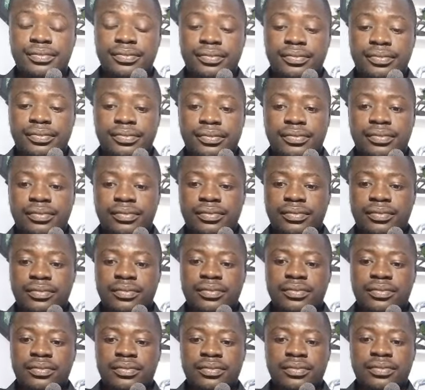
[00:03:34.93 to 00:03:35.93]

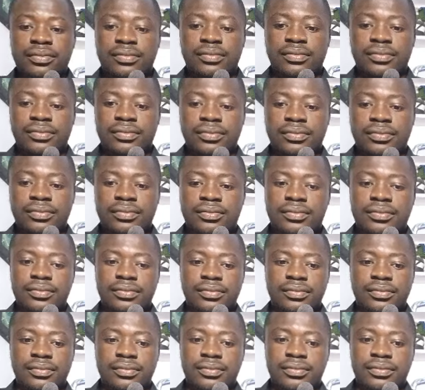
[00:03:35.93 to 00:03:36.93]

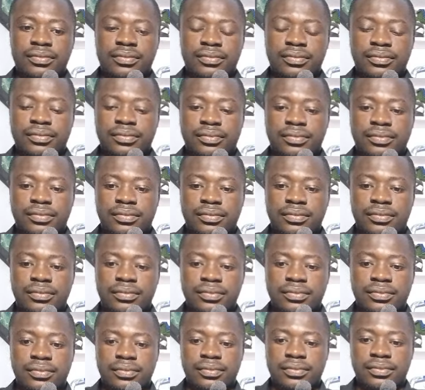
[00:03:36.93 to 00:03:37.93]

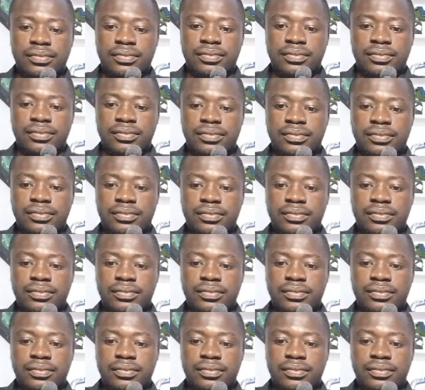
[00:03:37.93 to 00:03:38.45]
(silence)